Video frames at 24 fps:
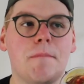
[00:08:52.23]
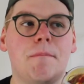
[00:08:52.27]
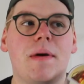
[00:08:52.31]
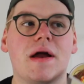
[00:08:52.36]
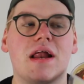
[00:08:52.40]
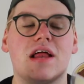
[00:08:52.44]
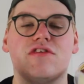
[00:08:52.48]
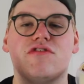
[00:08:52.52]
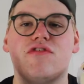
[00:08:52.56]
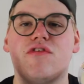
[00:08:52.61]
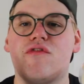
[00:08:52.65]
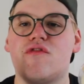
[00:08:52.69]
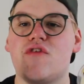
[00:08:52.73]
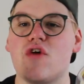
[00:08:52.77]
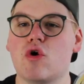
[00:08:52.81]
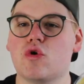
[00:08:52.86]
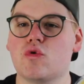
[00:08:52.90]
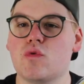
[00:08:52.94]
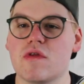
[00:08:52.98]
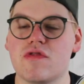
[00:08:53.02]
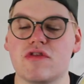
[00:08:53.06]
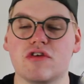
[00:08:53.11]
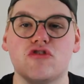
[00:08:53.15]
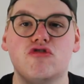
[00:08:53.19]
but it's
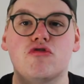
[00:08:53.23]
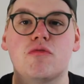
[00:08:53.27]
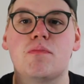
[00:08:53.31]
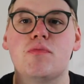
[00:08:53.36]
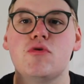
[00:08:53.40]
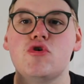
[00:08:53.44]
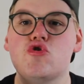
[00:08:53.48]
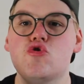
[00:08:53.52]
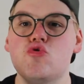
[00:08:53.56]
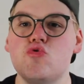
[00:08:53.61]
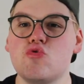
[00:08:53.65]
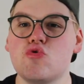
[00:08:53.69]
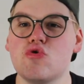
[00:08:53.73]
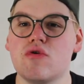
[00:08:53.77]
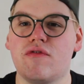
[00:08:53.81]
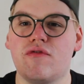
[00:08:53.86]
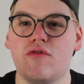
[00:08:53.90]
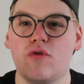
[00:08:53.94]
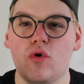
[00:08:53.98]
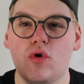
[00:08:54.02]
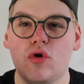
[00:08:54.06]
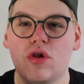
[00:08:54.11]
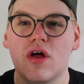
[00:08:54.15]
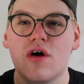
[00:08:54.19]
filled with these
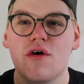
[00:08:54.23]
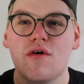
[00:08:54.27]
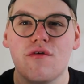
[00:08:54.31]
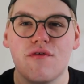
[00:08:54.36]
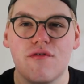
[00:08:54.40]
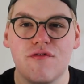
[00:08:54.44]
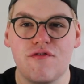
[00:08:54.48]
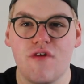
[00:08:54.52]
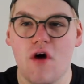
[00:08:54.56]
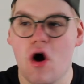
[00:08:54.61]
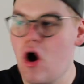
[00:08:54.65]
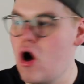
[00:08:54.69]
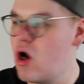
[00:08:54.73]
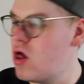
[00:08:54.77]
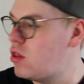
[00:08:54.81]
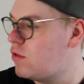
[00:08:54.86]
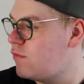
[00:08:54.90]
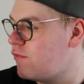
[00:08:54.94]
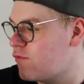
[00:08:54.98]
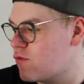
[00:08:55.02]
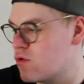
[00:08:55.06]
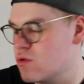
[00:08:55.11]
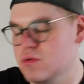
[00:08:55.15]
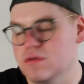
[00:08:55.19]
beautiful
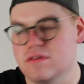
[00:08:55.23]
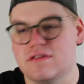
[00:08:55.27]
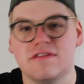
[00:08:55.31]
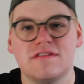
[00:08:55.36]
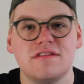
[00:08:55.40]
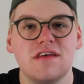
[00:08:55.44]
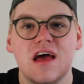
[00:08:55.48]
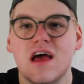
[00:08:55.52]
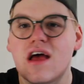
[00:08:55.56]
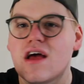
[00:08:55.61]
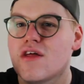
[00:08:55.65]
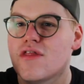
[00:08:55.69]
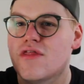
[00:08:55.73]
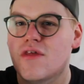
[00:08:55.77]
fall fruits.